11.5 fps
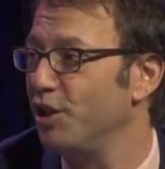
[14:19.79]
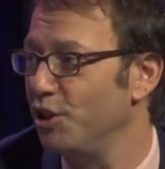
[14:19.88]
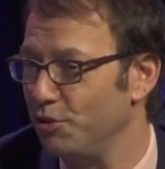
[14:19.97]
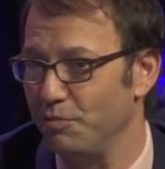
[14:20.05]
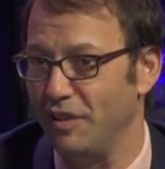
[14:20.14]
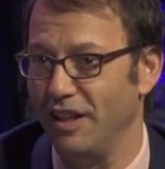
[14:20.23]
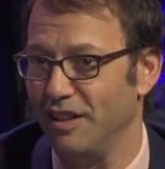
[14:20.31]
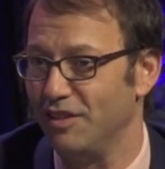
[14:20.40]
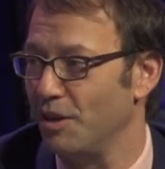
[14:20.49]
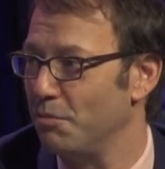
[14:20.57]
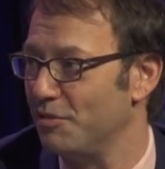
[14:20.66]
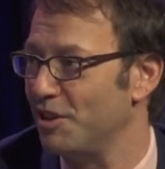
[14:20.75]
you, that
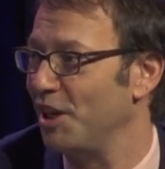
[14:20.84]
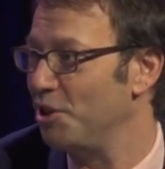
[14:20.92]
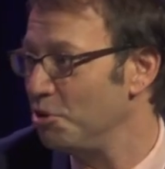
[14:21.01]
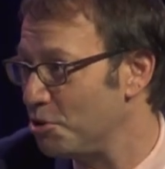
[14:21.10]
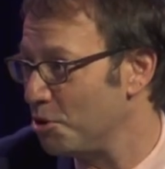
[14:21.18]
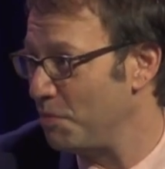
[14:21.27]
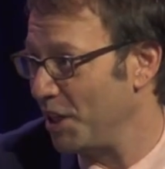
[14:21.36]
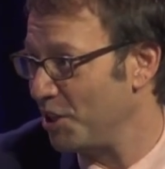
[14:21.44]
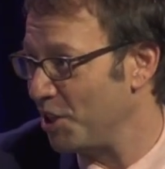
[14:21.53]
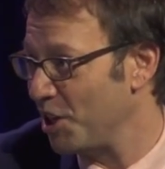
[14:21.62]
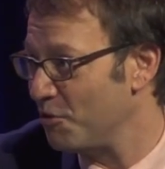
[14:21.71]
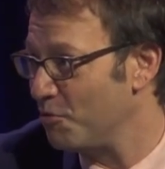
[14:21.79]
some say you should be in
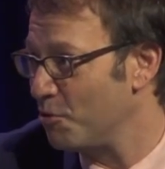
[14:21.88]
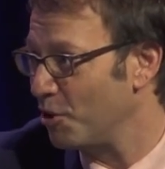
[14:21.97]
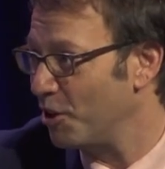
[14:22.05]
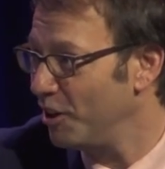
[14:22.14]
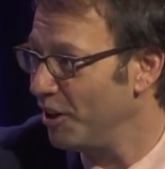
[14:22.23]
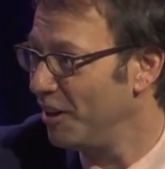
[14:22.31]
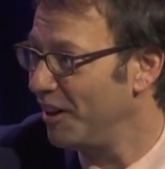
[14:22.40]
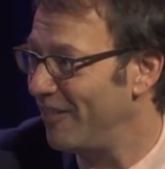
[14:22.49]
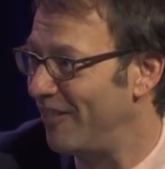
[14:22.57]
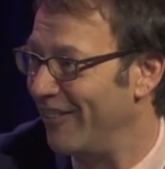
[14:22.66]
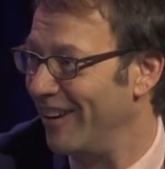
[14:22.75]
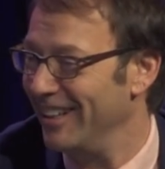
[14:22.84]
jail for.
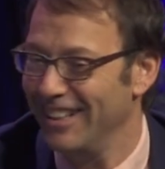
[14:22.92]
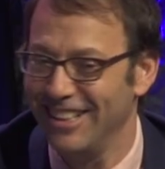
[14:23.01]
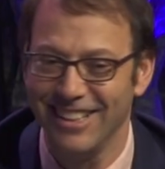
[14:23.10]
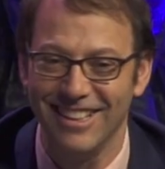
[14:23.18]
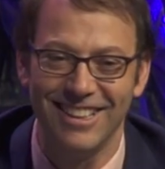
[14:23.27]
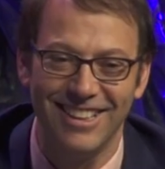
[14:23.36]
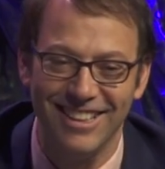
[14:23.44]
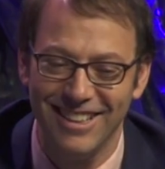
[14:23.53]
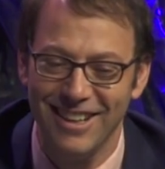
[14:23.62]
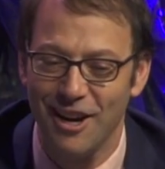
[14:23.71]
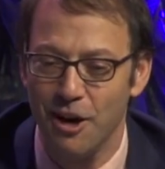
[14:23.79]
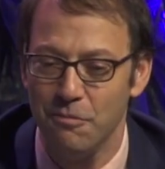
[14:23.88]
right, right.
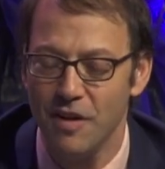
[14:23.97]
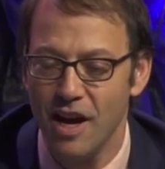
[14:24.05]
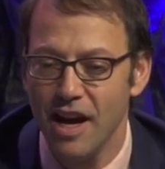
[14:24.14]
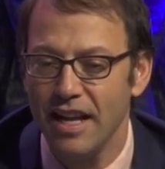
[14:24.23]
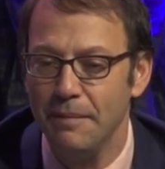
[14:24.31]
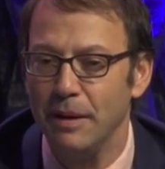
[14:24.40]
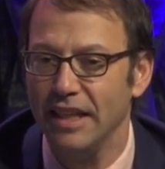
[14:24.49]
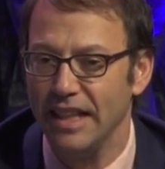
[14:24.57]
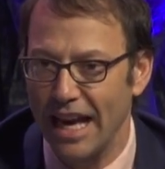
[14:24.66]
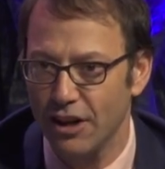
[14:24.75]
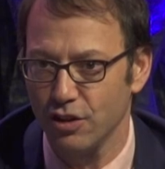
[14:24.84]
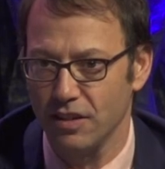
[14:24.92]
Um, but
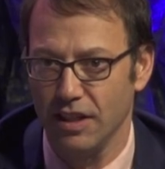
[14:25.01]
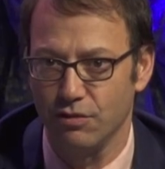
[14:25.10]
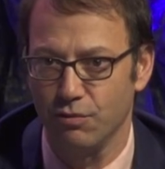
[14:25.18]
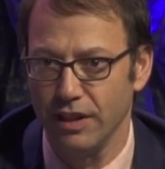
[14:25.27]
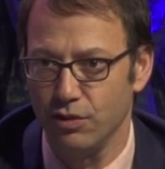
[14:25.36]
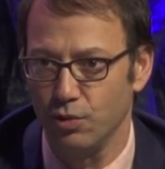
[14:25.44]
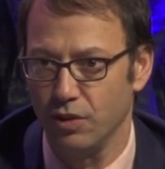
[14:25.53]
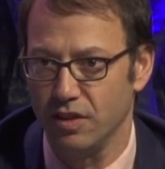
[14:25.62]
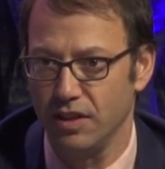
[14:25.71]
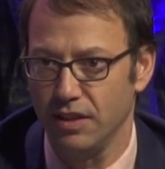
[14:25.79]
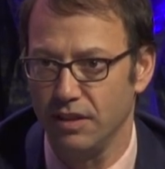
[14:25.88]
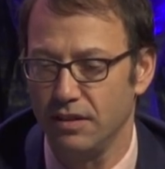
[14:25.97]
that all takes
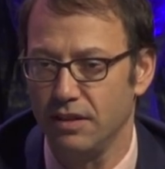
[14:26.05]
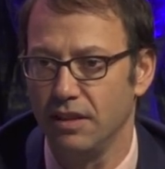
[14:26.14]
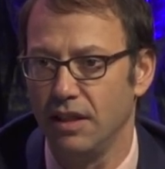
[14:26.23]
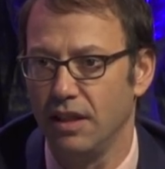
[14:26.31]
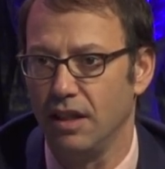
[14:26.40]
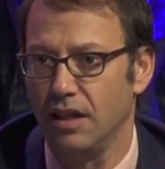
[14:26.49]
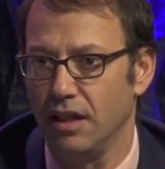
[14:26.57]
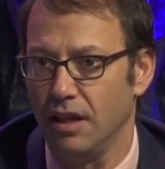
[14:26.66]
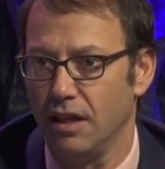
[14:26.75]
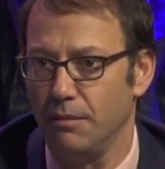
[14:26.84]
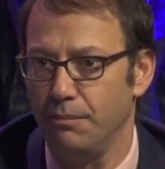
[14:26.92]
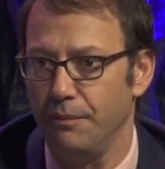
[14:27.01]
resources,
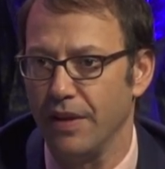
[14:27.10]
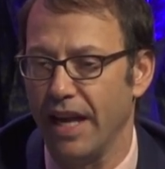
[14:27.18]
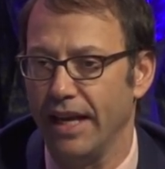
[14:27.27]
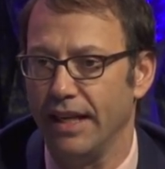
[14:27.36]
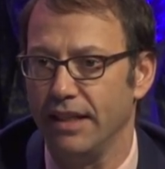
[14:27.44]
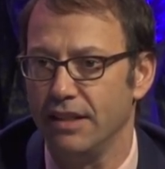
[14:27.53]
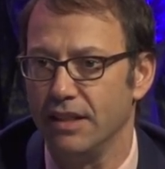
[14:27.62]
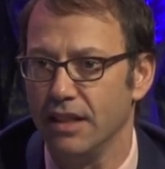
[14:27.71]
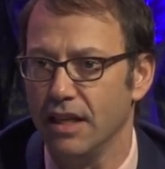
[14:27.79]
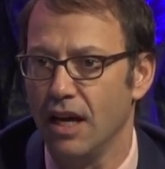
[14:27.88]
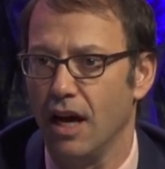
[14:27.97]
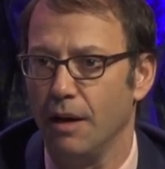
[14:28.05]
um, and
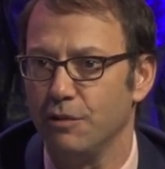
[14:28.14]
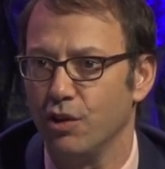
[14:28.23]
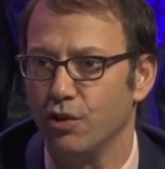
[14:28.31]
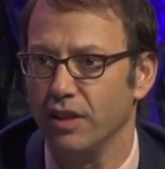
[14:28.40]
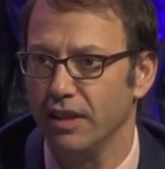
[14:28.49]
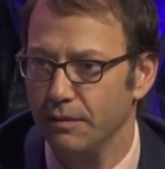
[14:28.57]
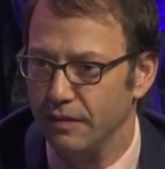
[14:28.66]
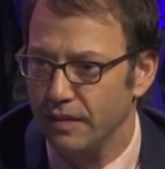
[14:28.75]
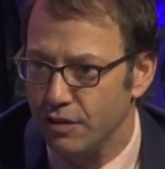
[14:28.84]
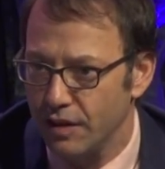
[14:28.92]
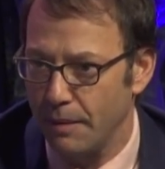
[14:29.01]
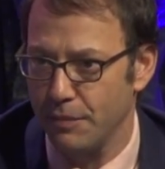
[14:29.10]
I'm cur-
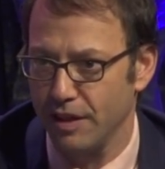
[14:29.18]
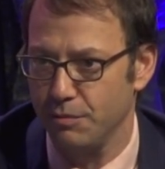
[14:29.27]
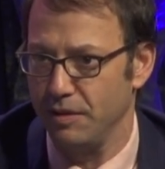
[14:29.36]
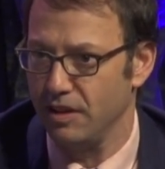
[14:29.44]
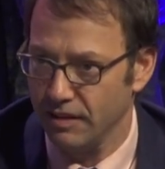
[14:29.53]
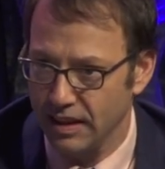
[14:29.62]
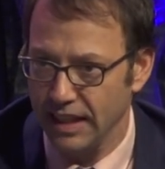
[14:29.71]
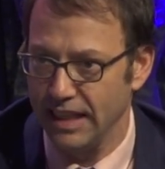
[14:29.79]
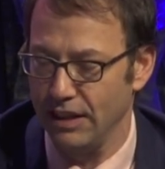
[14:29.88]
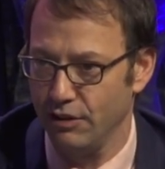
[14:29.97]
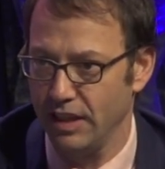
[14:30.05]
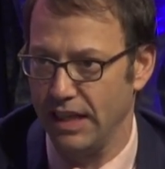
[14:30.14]
so that brings me to the
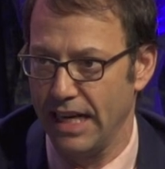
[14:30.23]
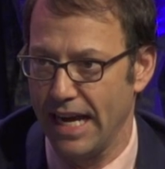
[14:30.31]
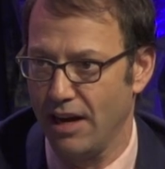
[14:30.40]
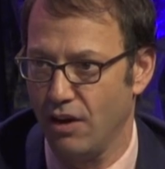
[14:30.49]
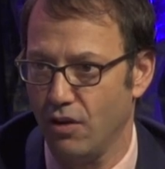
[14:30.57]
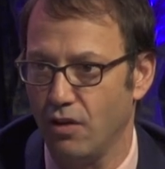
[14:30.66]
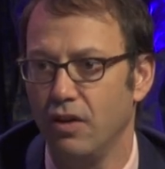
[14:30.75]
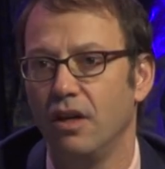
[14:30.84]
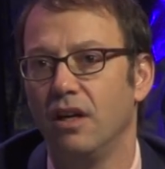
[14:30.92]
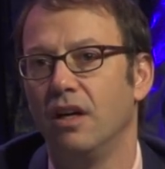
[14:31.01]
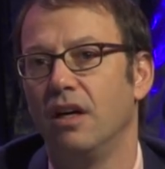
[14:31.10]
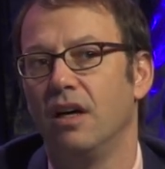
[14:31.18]
here and now,
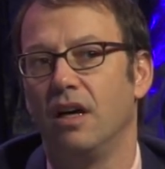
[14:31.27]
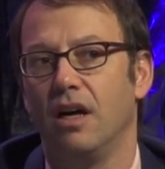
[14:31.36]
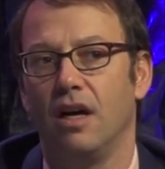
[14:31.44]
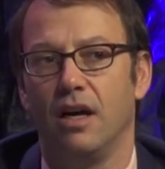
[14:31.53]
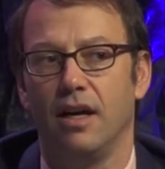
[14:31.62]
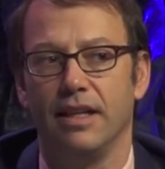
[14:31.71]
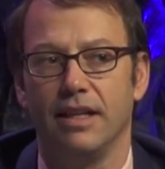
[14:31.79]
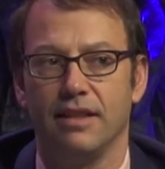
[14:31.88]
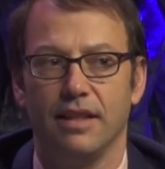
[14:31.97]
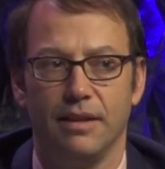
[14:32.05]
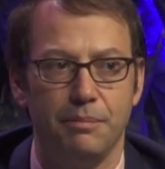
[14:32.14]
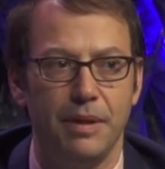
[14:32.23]
uh, and I
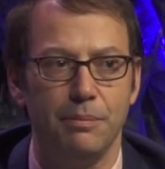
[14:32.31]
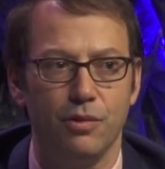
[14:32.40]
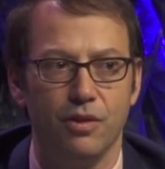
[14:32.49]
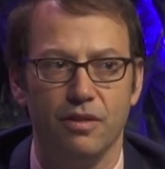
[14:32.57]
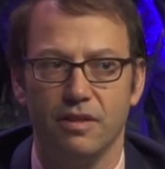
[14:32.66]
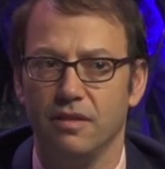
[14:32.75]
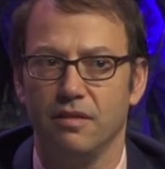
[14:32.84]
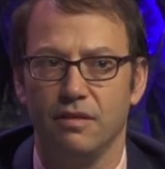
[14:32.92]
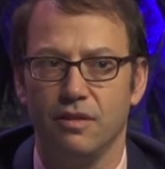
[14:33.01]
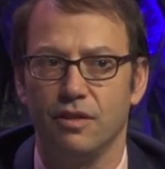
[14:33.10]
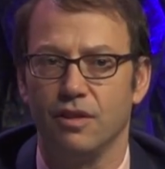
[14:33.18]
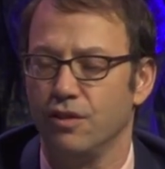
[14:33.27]
think people are
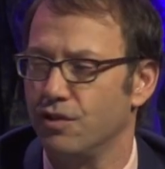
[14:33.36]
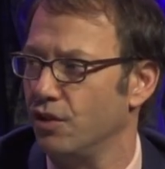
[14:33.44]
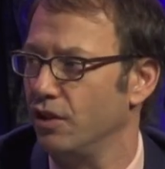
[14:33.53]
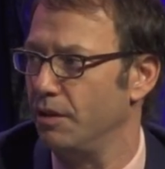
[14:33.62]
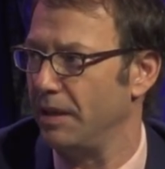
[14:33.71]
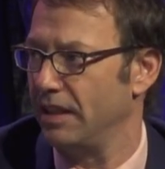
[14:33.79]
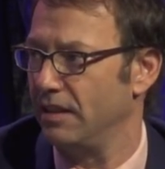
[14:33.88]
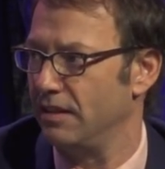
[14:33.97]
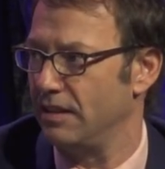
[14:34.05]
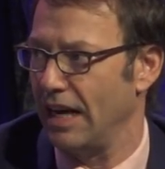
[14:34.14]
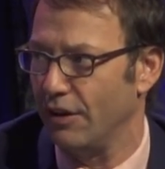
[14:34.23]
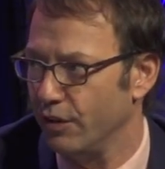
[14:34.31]
concerned about
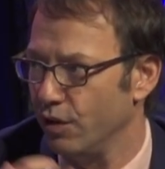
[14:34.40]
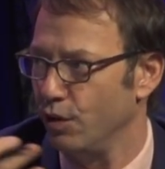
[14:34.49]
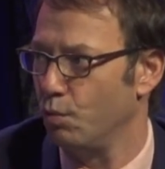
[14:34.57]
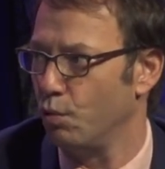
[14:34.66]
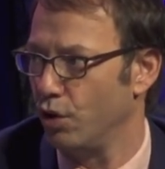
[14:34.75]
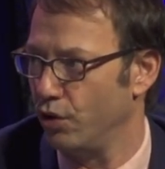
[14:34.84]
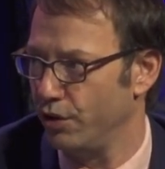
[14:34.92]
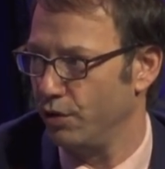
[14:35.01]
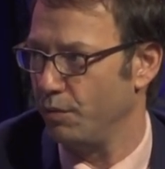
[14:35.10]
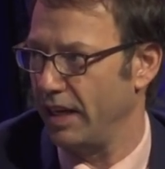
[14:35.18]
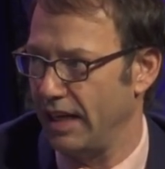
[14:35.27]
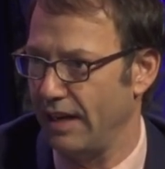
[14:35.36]
this out in the world in a
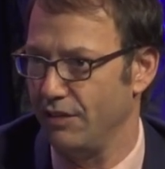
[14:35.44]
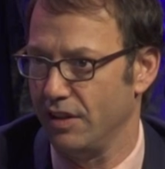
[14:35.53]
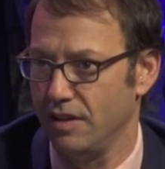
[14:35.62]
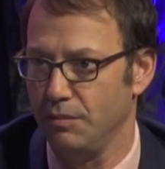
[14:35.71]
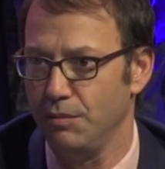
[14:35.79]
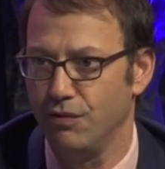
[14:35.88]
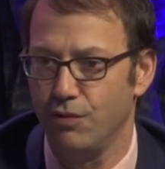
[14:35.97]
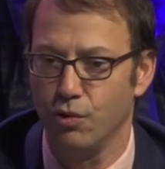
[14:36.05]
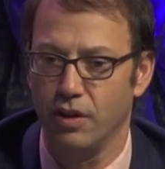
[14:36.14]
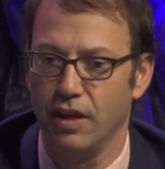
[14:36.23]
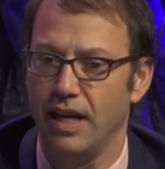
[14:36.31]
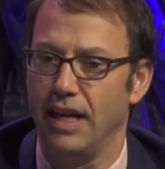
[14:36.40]
way I haven't seen
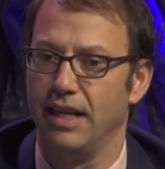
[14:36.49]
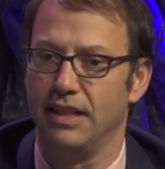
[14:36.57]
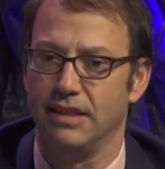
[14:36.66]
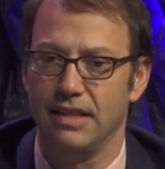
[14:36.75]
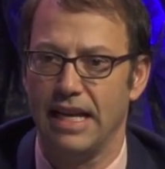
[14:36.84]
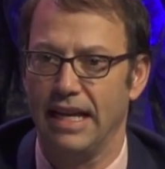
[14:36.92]
before, and it's